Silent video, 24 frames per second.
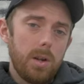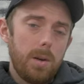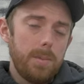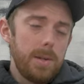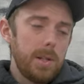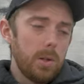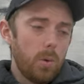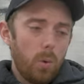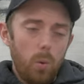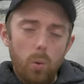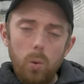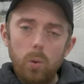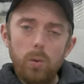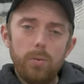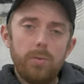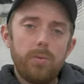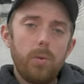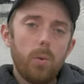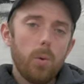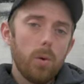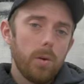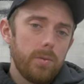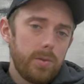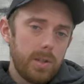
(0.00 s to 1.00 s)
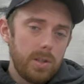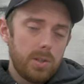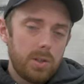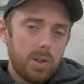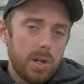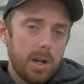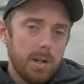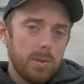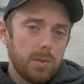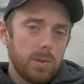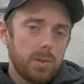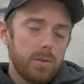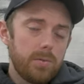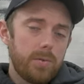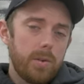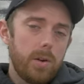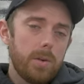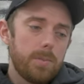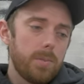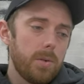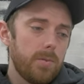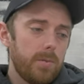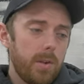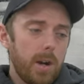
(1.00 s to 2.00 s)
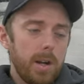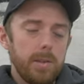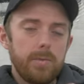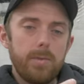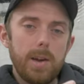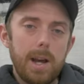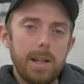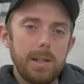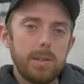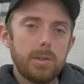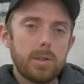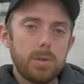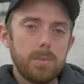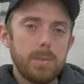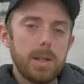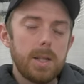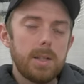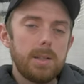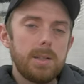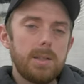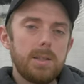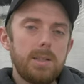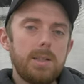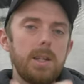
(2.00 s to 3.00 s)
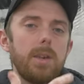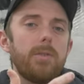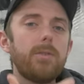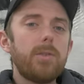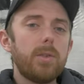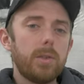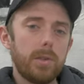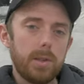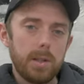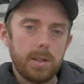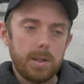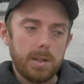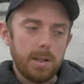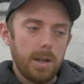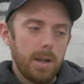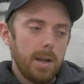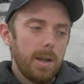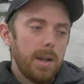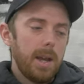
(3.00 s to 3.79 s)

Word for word: I mean, all four of these channels so far provide value to me differently.